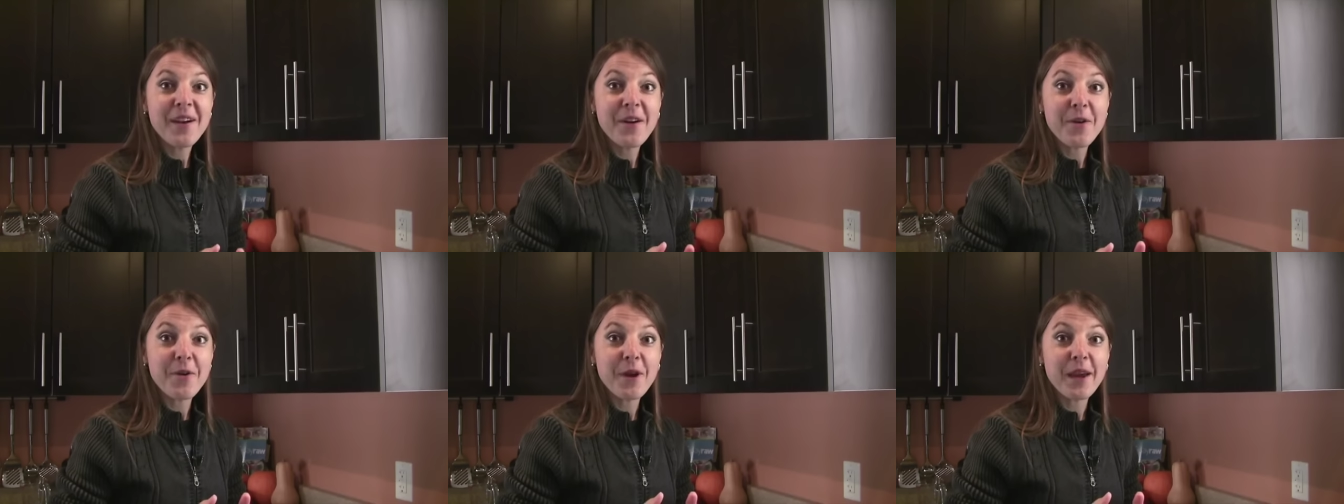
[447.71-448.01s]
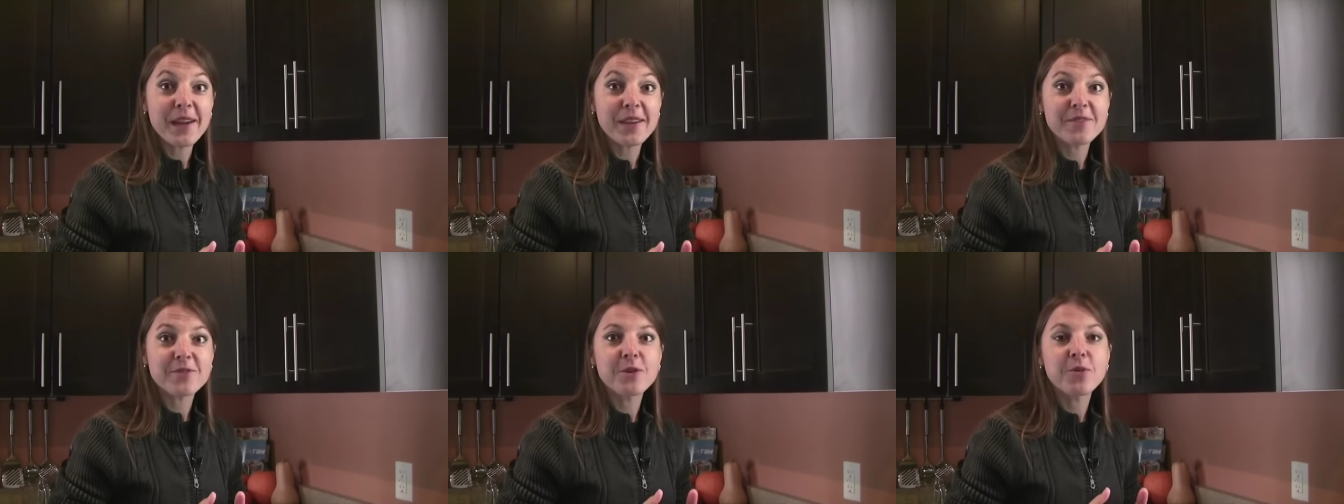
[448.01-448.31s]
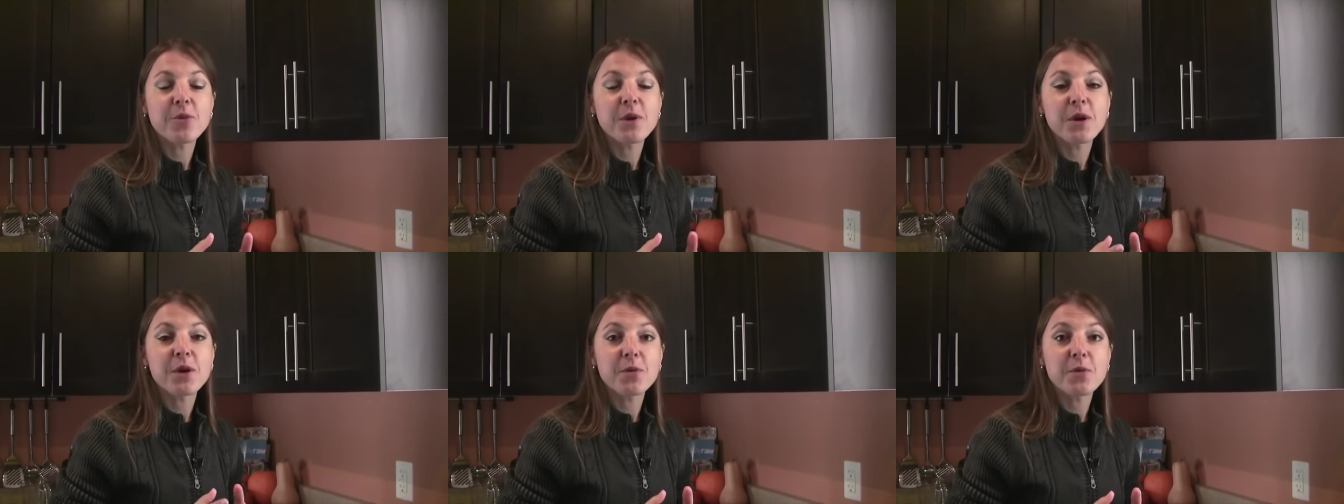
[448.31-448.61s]
Okay, so
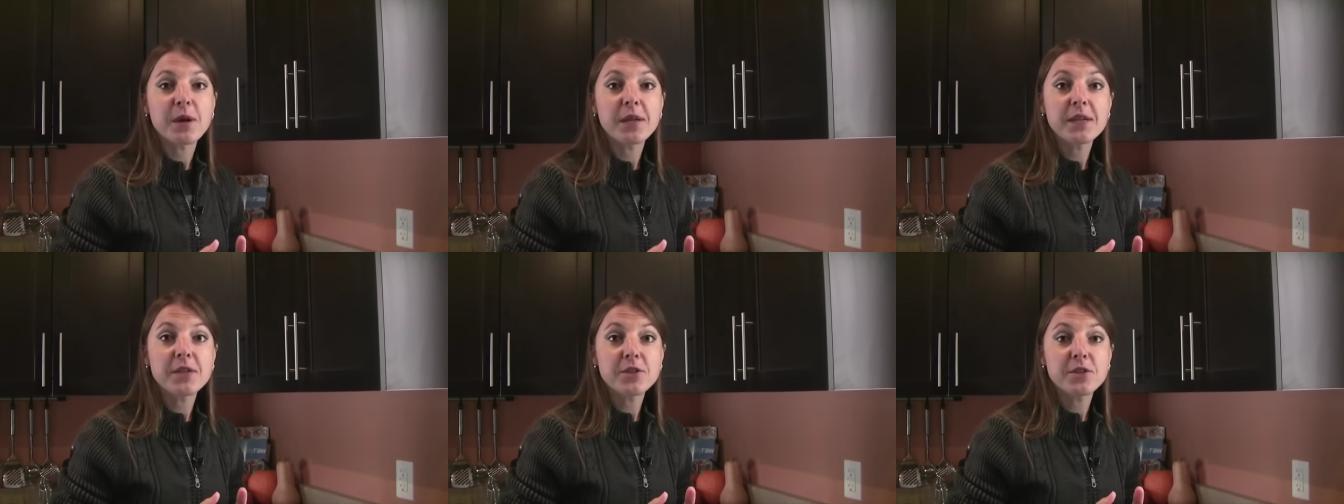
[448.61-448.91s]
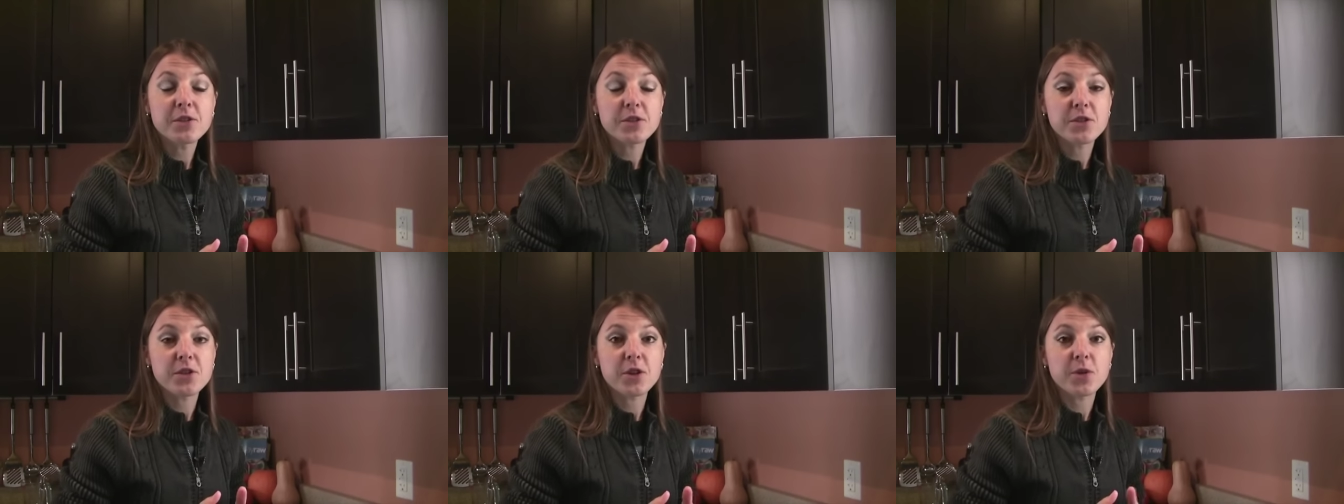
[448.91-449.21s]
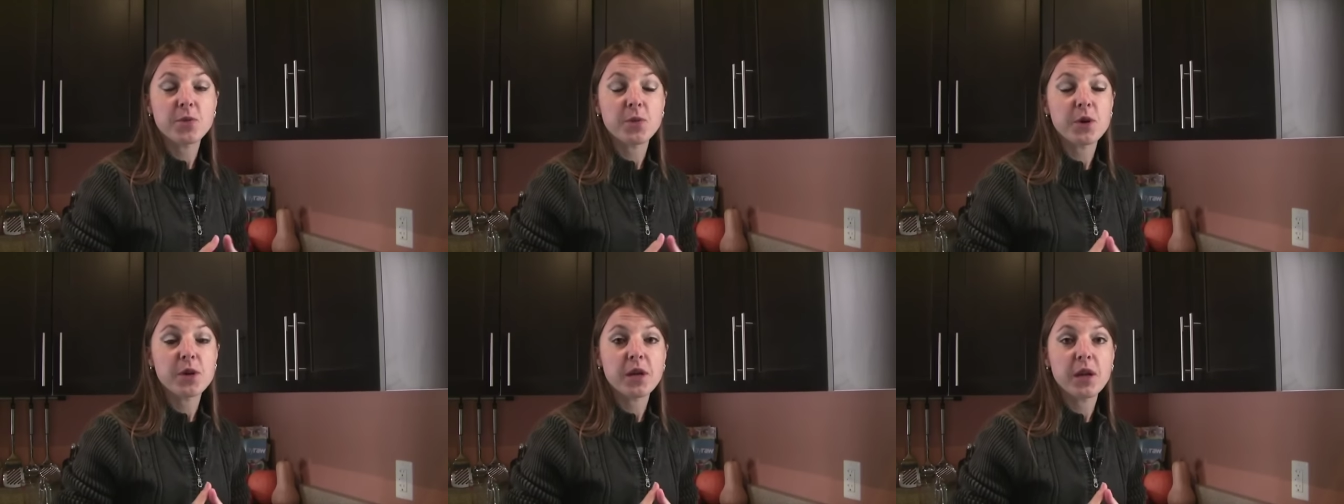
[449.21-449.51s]
we are ready to
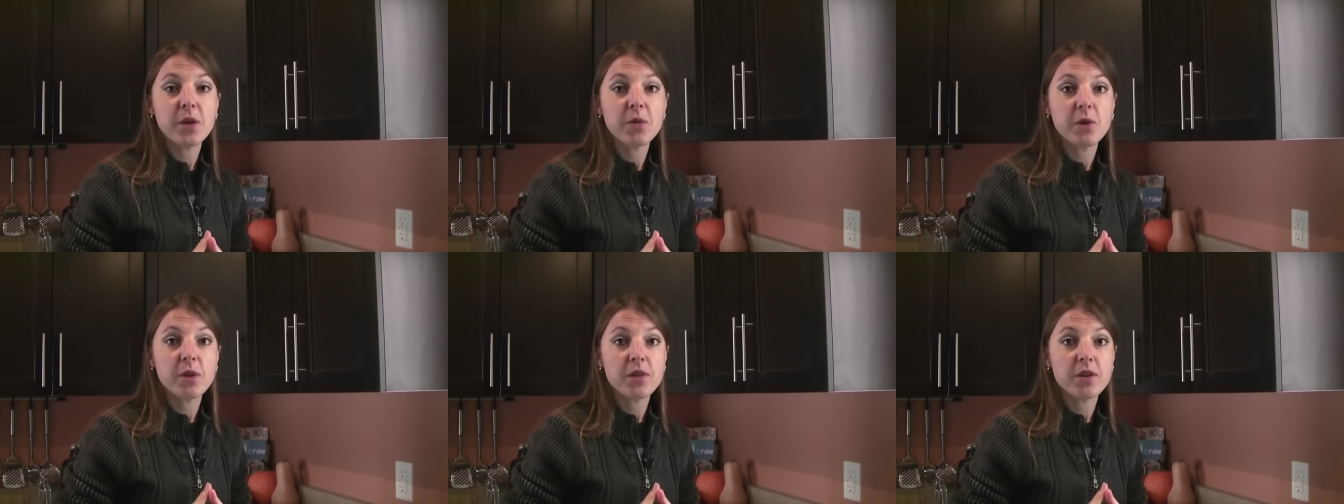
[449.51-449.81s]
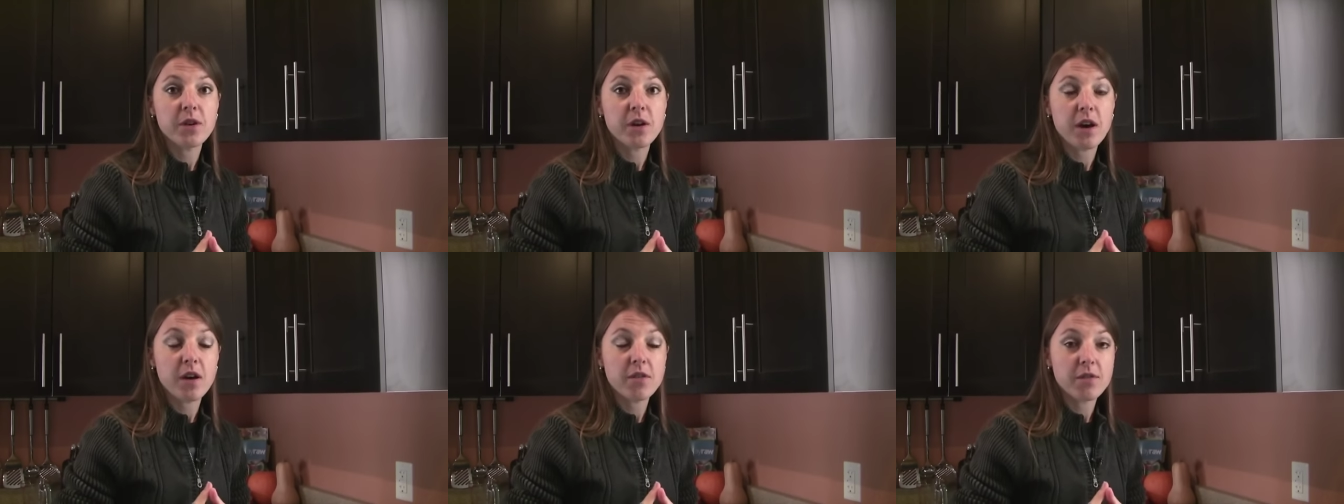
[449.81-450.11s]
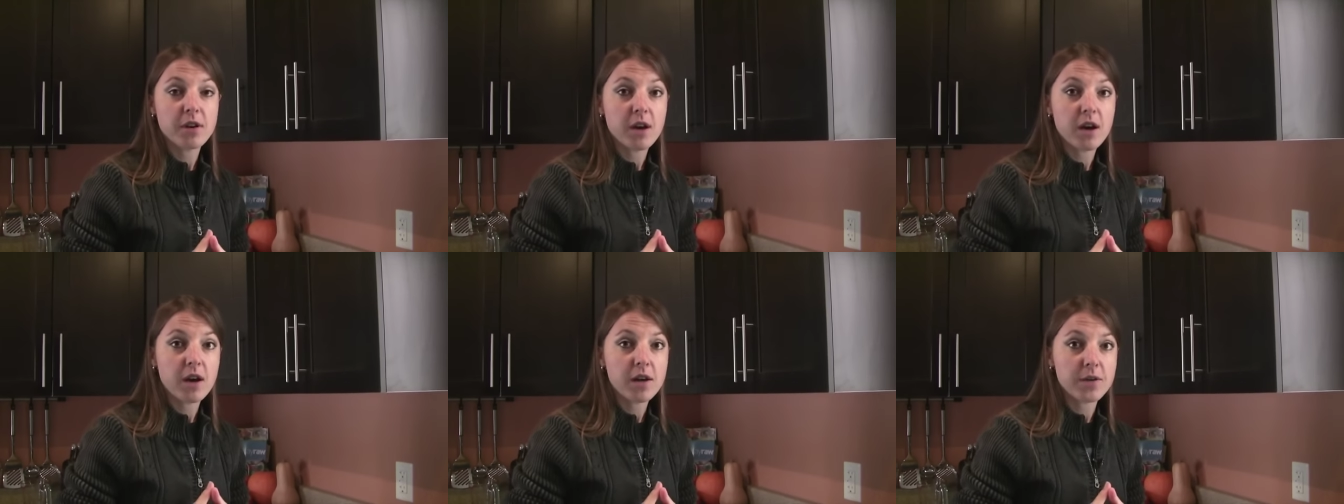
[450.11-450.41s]
start working with our
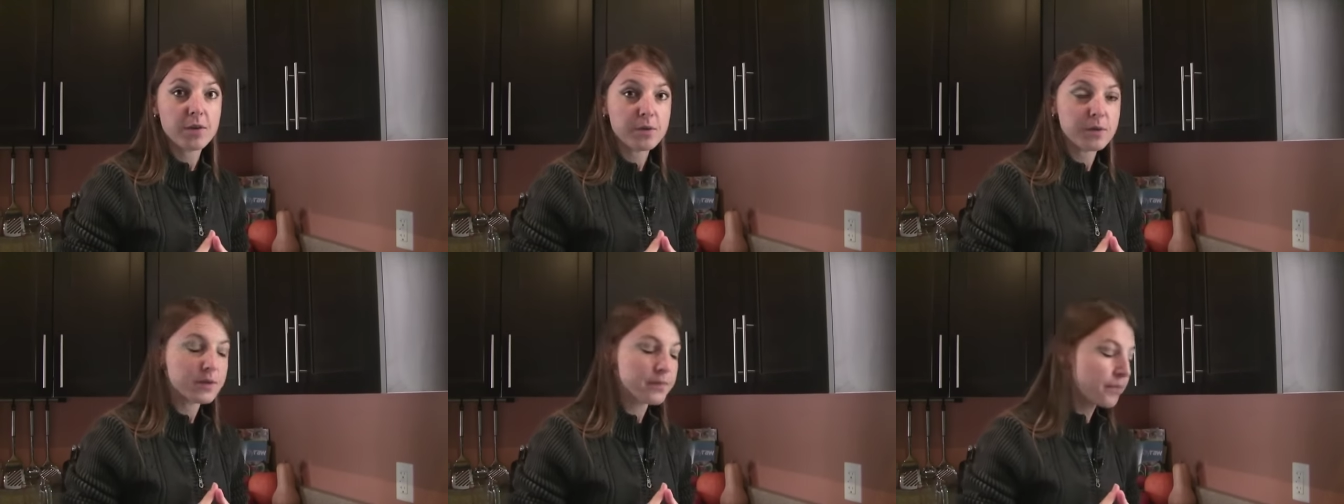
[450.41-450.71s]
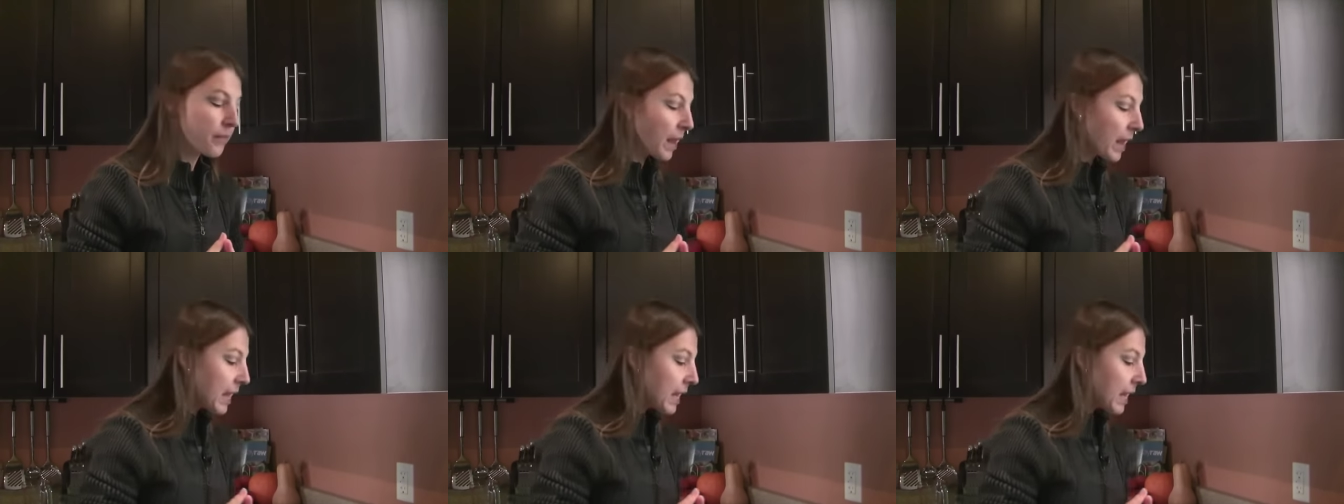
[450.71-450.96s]
avocados.